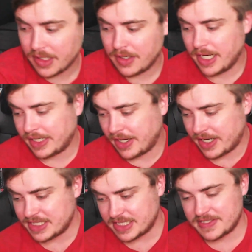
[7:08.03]
Alright
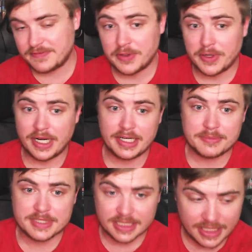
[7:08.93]
guys, it's 4
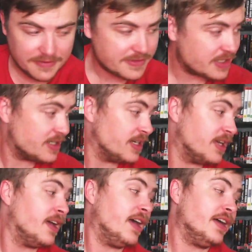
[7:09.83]
items left.
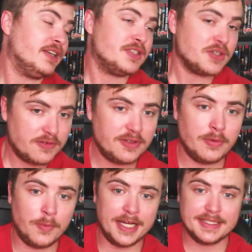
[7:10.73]
And it's all for the
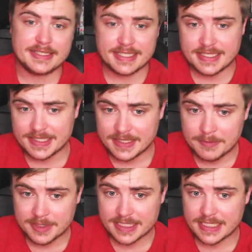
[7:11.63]
one
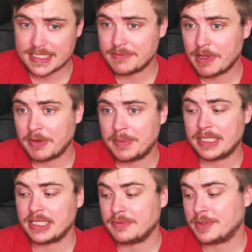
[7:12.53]
system. The system that we
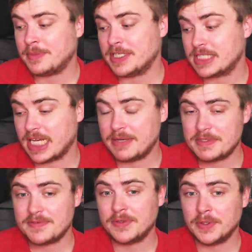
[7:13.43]
picked up the most
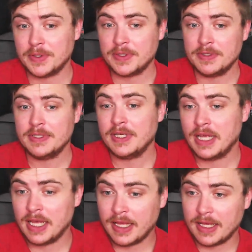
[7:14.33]
games for.
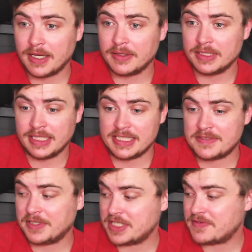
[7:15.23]
Well, at least
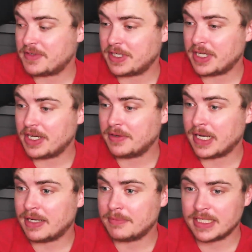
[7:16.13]
for this video.
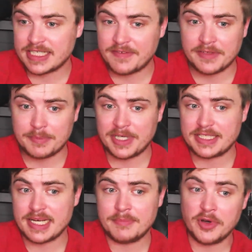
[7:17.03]
I definitely picked
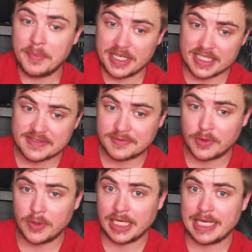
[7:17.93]
up more
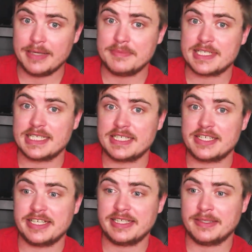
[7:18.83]
PS4 games this
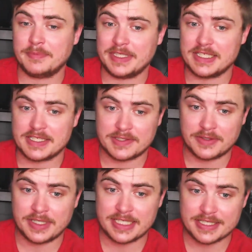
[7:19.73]
year than
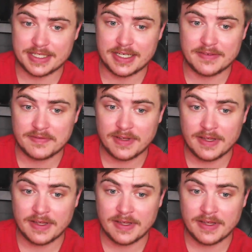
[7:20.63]
PS3 stuff.